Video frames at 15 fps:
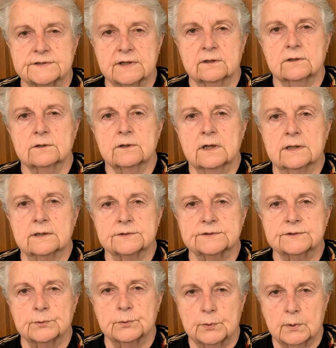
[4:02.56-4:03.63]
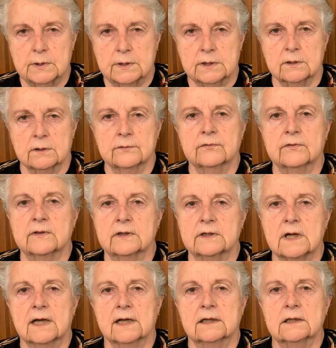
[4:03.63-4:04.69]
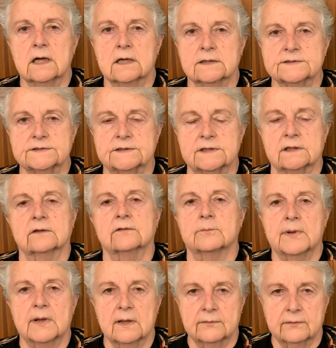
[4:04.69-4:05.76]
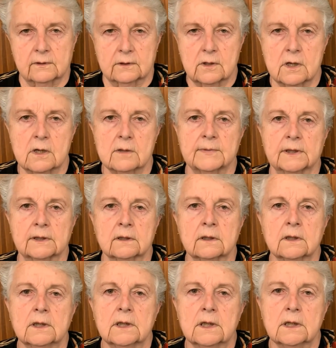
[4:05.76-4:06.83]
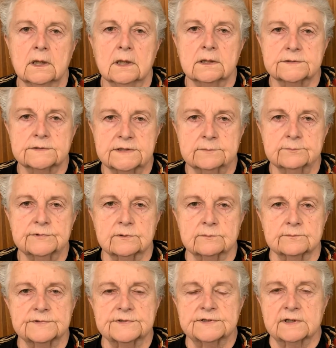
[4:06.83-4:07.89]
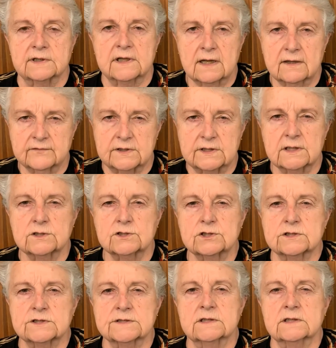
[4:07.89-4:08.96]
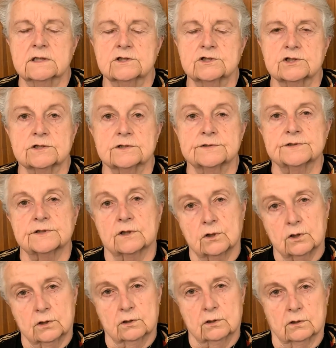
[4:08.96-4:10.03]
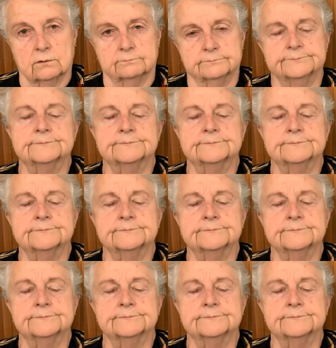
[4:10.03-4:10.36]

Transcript: there is where the diagnostic, the pathognomic symptoms, the cavitaceous lesions occur.